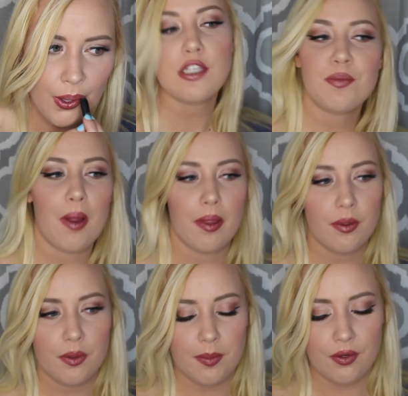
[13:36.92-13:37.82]
This
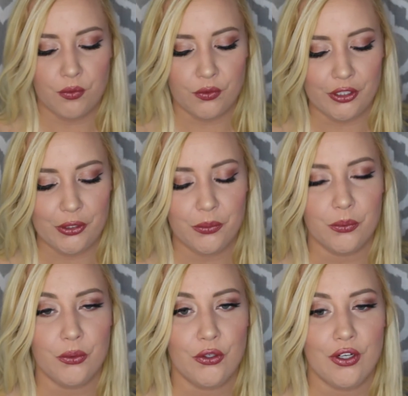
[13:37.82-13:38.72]
probably would have been a really
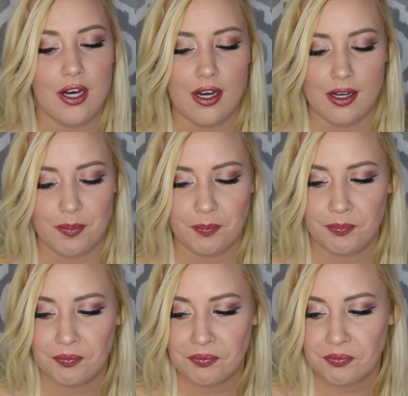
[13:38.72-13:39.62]
cool
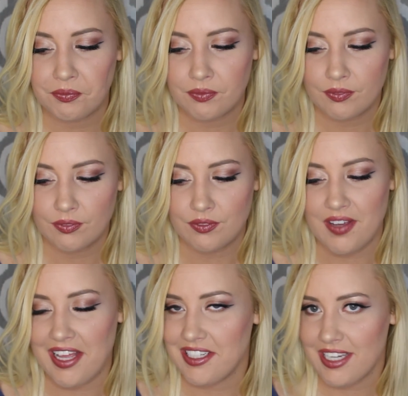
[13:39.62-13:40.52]

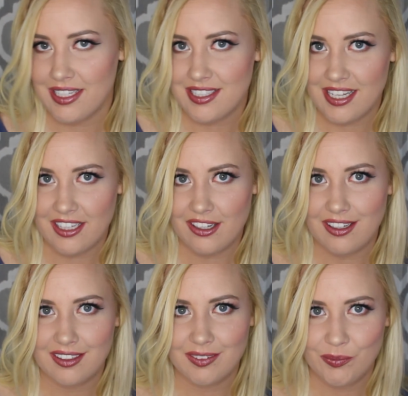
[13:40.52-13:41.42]
Valentine's Day
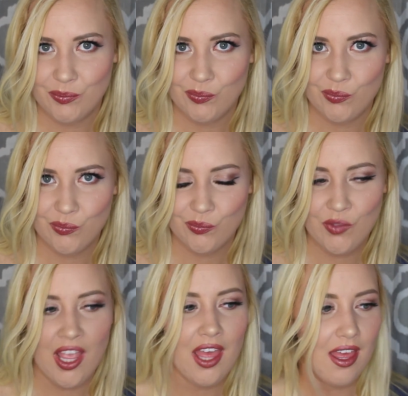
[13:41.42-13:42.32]
look
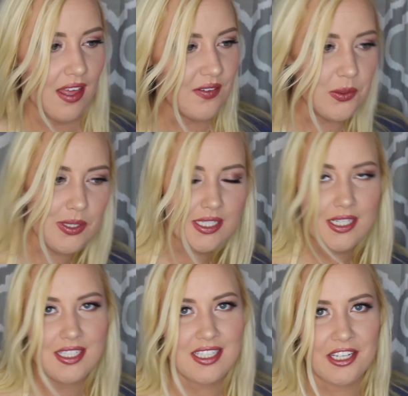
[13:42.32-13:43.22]
if I
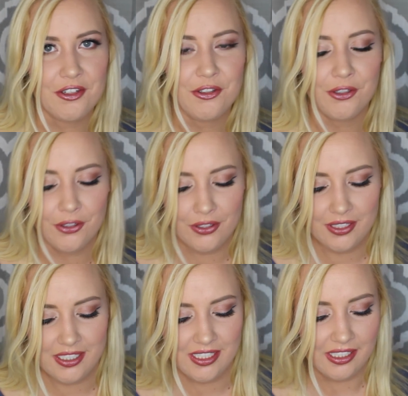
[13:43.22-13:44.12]
wasn't a single girl
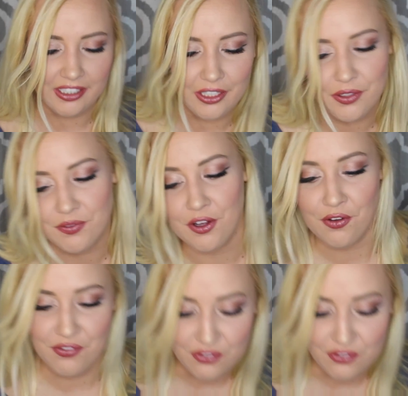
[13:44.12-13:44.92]
and didn't give a